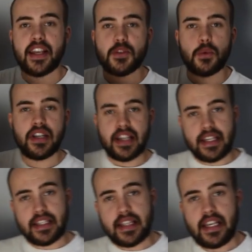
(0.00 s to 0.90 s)
Next one
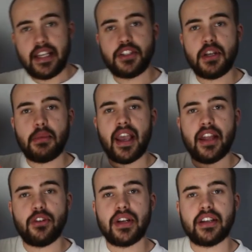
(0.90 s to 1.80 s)
is the Jimi
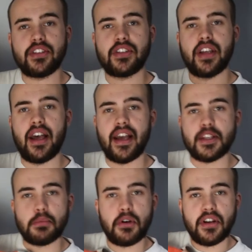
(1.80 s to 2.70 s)
Hendrix uh,
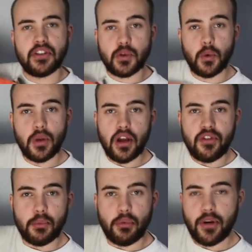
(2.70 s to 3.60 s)
Experience All
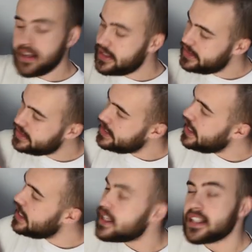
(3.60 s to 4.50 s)
Over Print
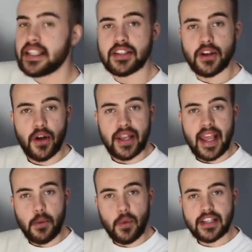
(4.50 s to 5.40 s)
T. This is on
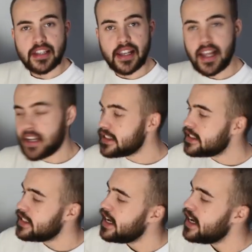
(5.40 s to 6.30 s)
a Winterland
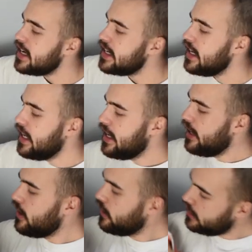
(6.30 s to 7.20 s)
tag.
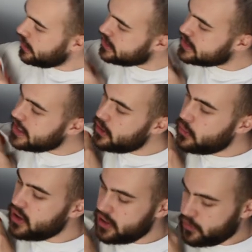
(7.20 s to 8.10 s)
Like I say,
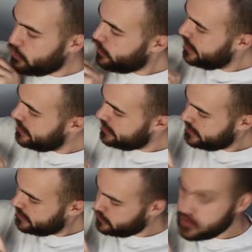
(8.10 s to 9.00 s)
all over print,
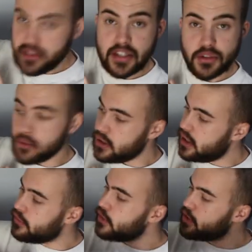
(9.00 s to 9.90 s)
single stitch all
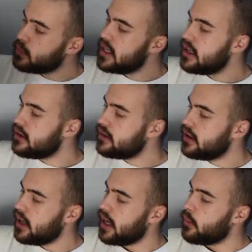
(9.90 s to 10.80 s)
over as well.
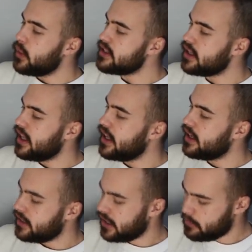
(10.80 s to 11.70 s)
Uh,
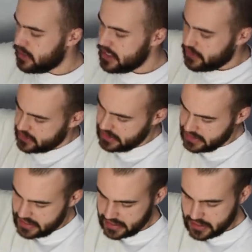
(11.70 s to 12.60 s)
Winterland, I believe it's
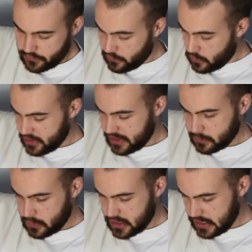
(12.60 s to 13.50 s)
1994,
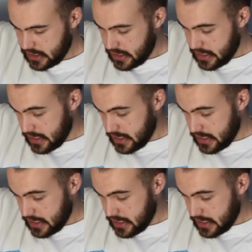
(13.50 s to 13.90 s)
this one.